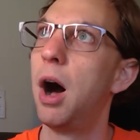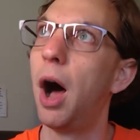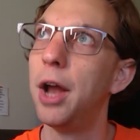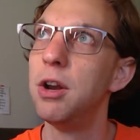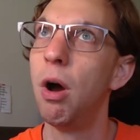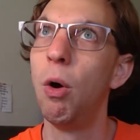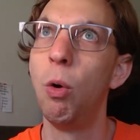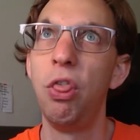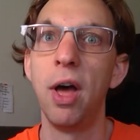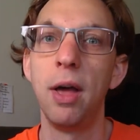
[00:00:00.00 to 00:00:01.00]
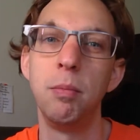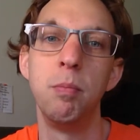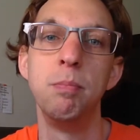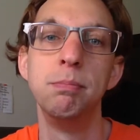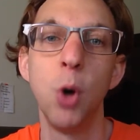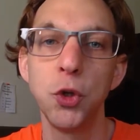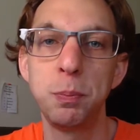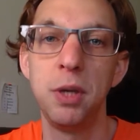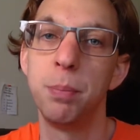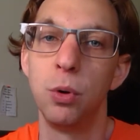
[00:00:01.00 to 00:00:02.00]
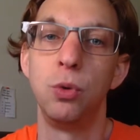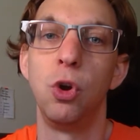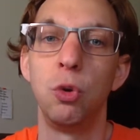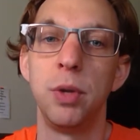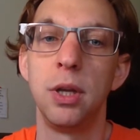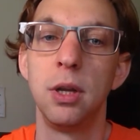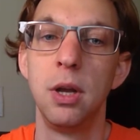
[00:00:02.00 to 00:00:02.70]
I know that most people who know me,